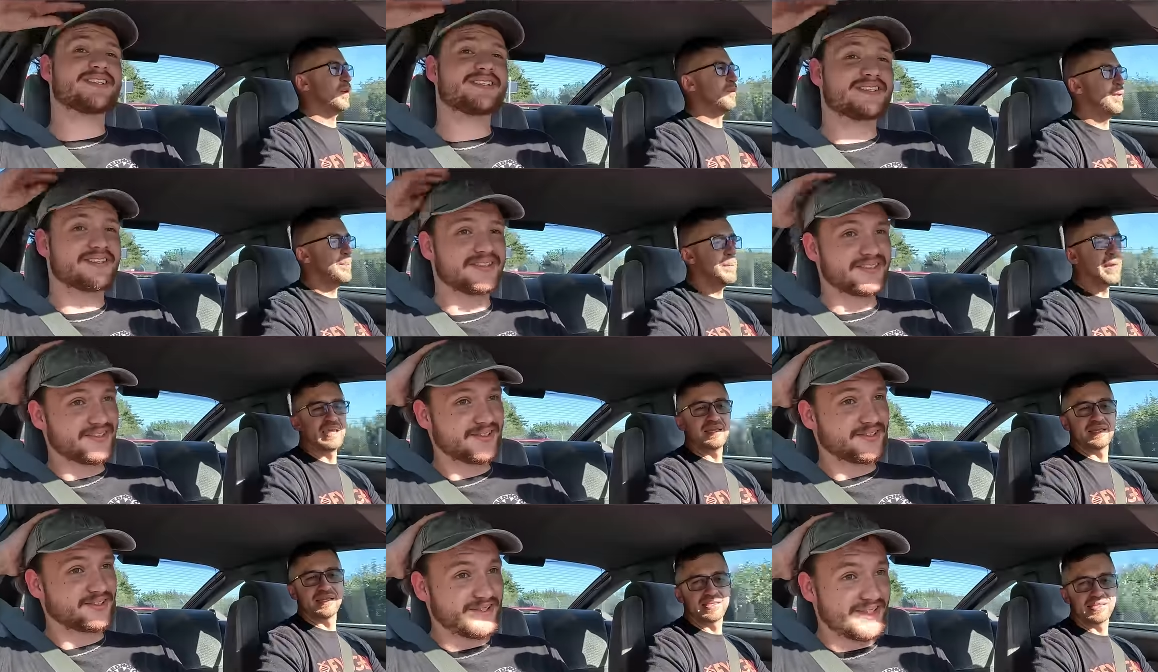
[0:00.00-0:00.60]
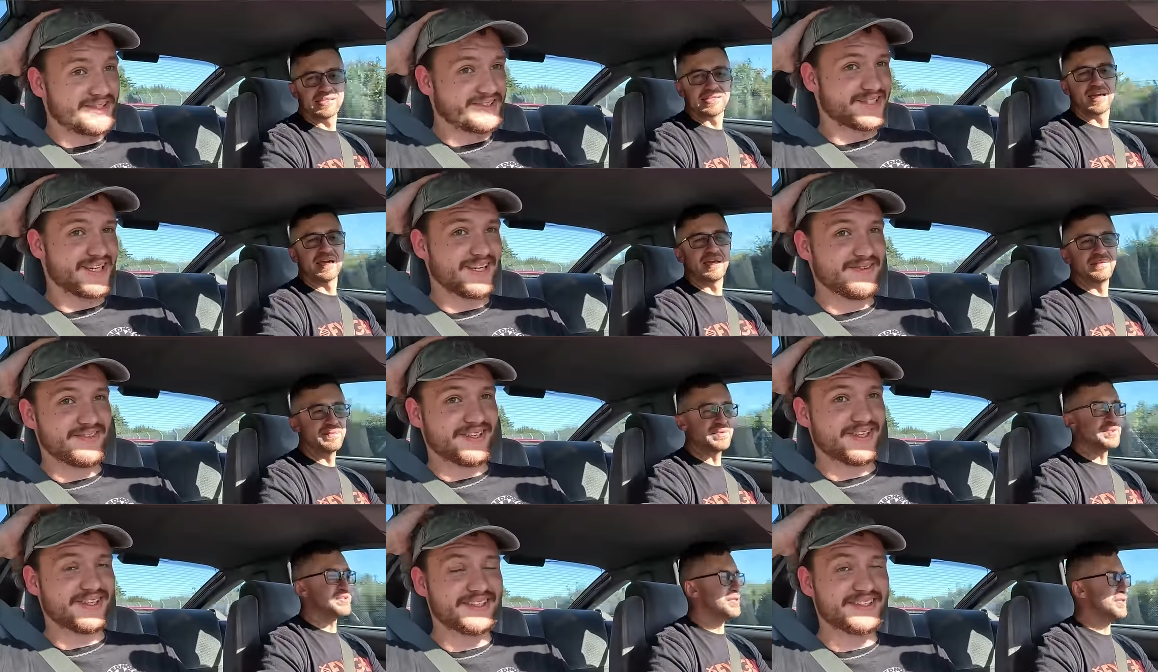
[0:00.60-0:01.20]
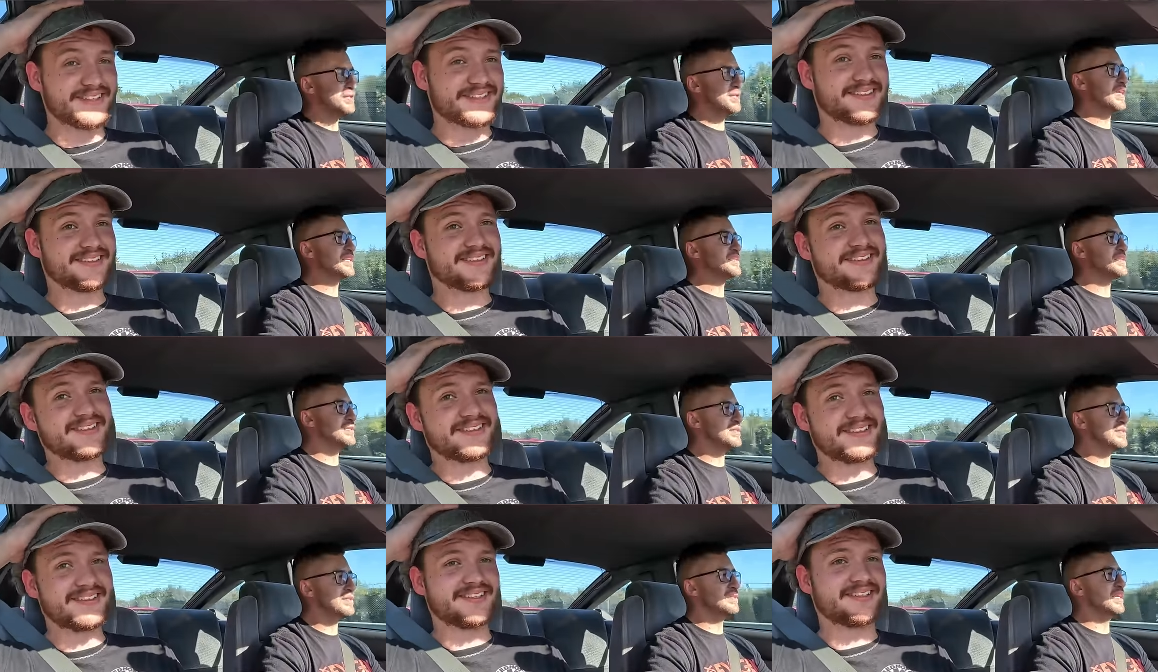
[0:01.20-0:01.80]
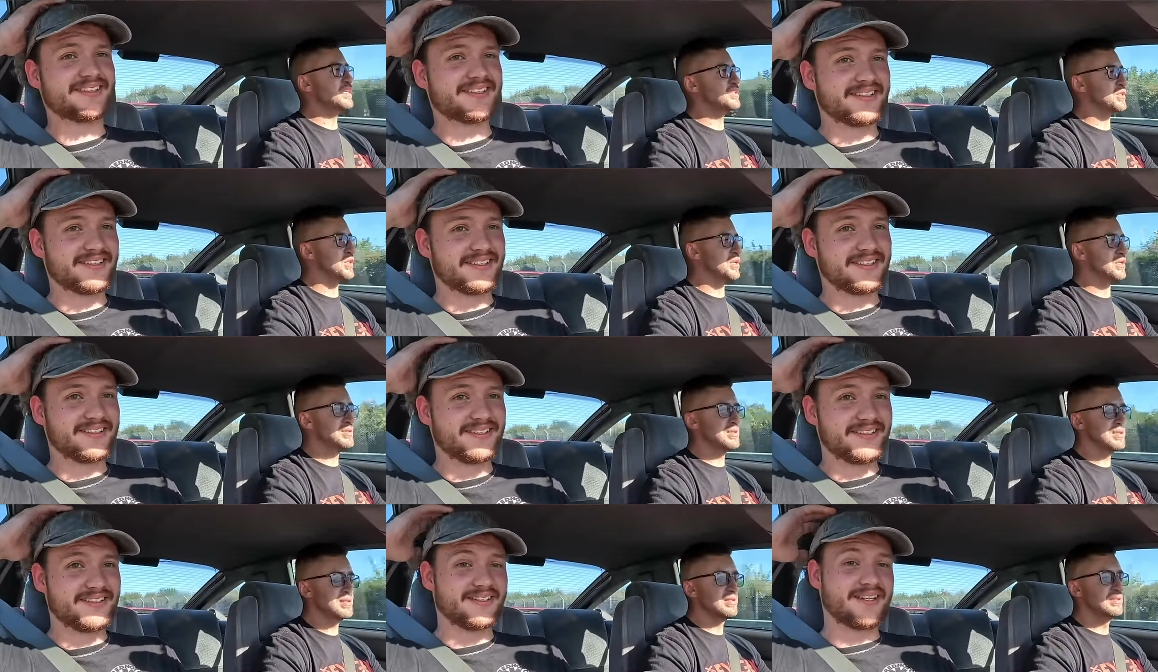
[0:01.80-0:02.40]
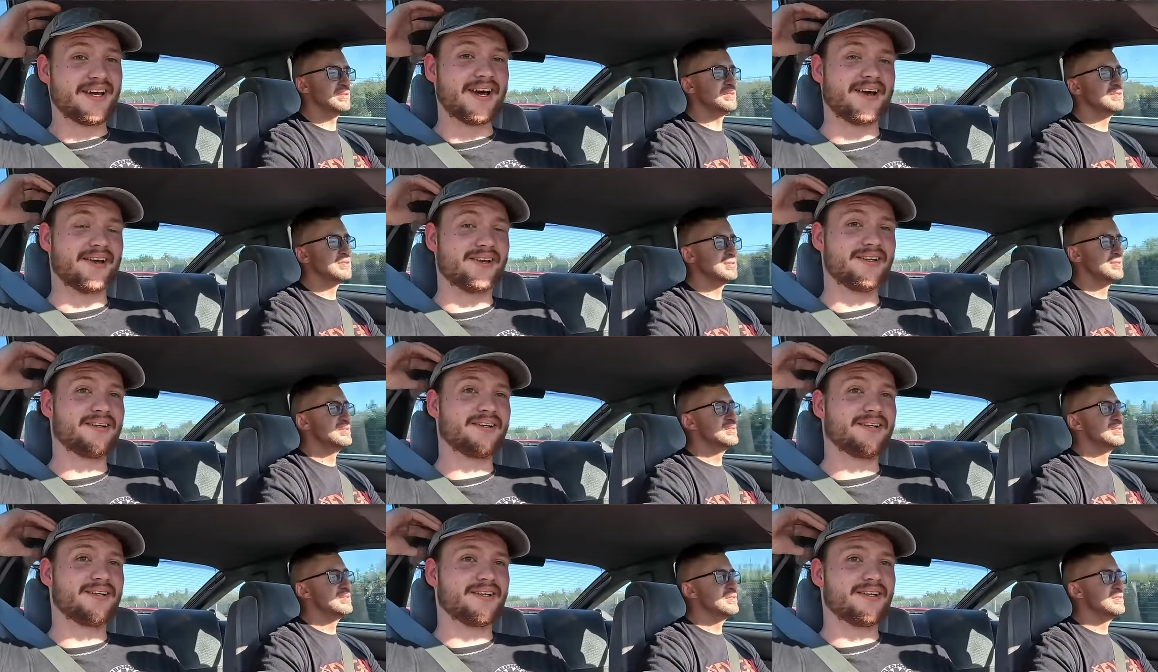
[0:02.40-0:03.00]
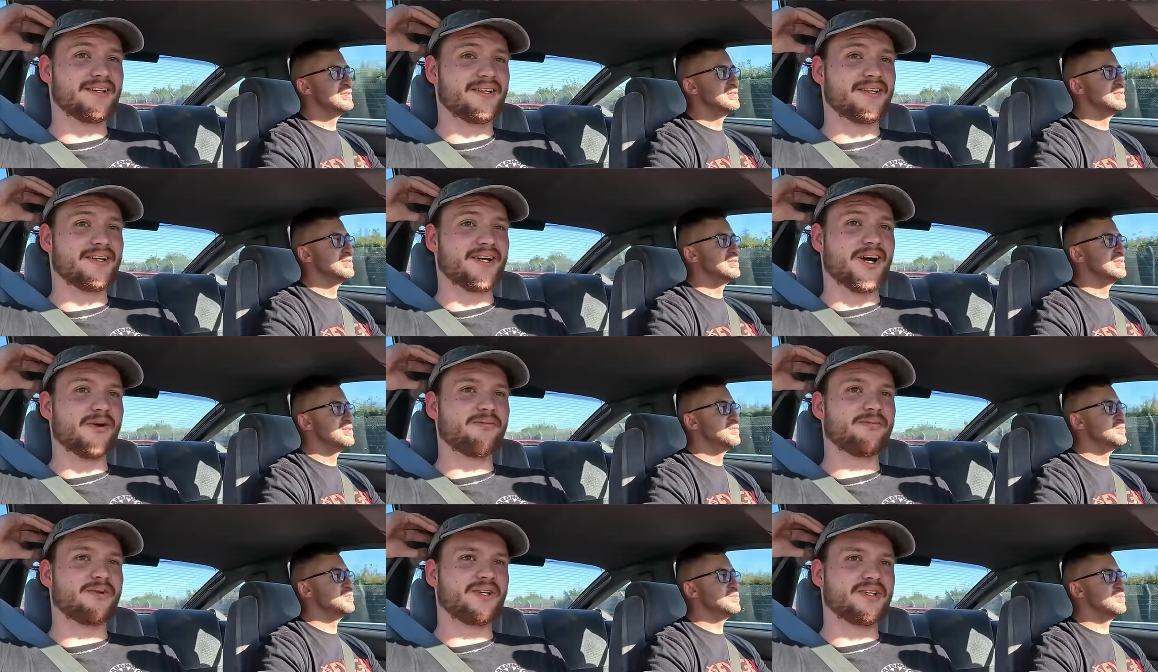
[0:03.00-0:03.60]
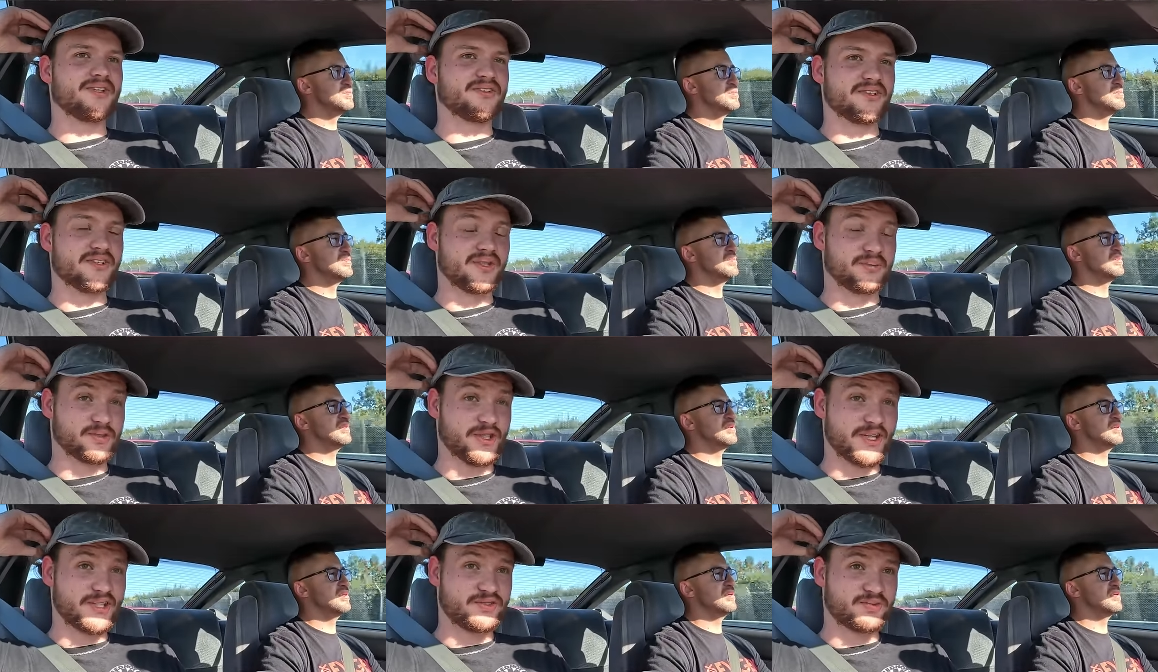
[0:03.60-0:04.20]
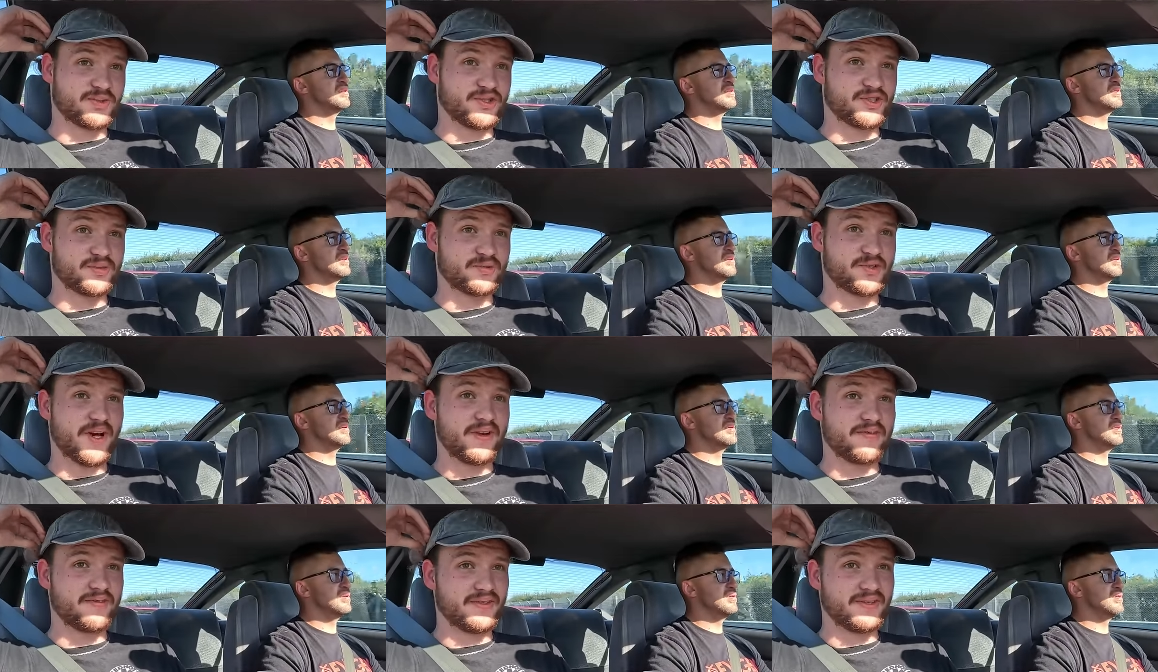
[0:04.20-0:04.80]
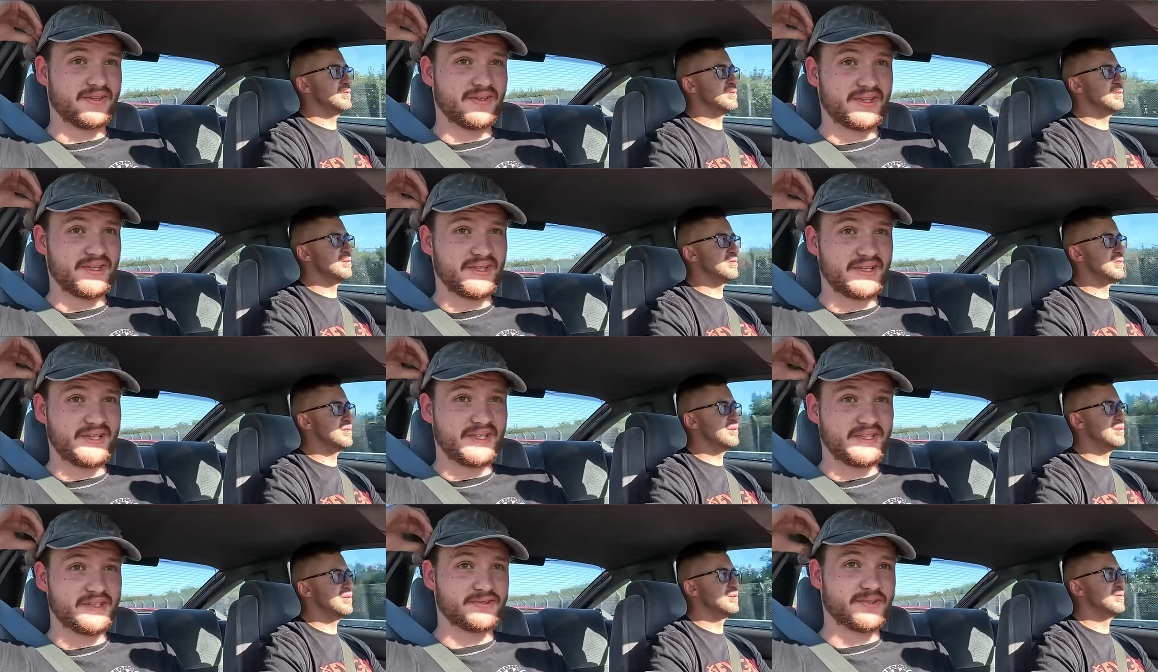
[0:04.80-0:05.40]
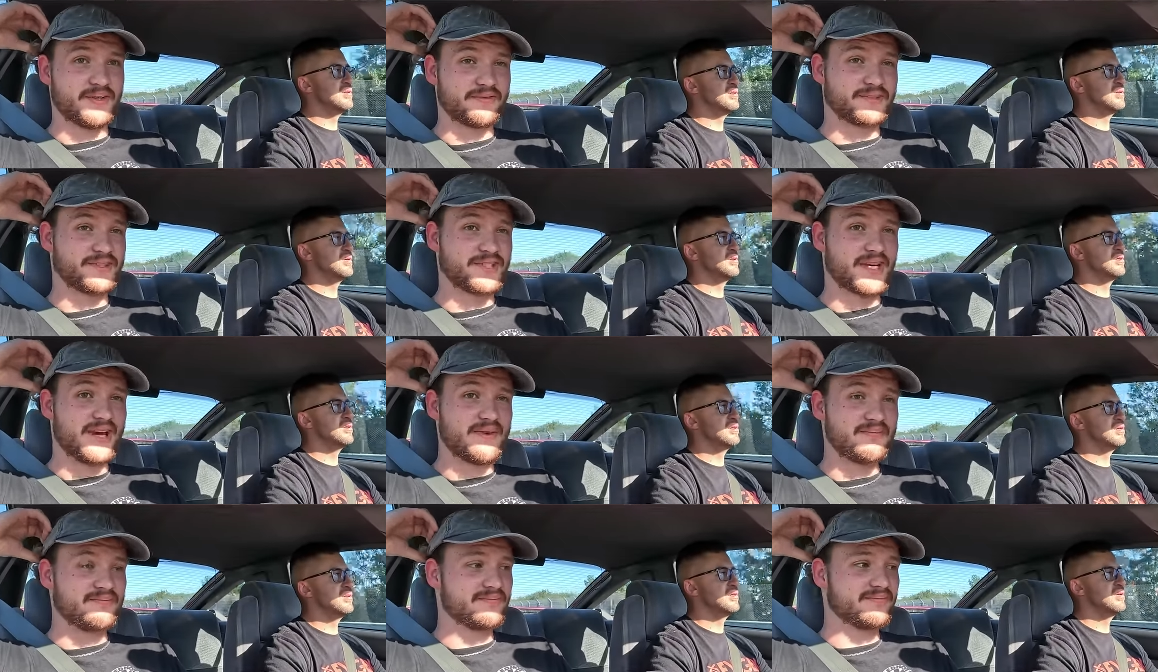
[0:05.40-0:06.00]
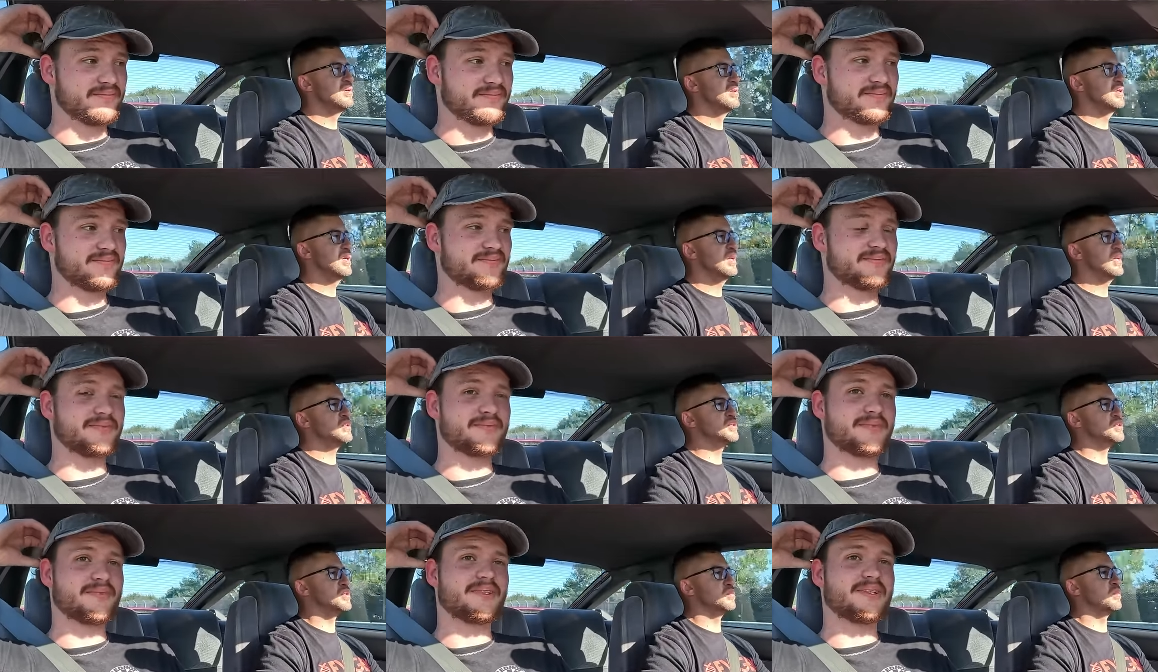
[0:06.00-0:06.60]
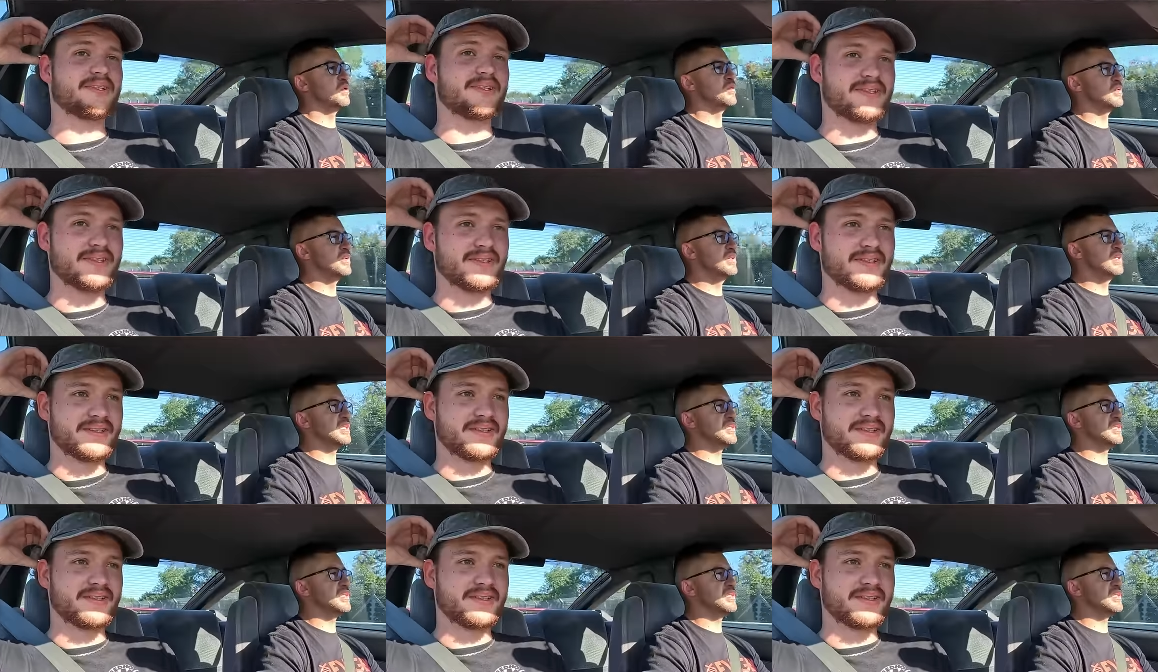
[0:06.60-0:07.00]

Speaker 1: Well, we made it Great time, timing. so that's that's good. Yeah. Hopefully the, the brakes will survive in the traffic jam. That should be. We'll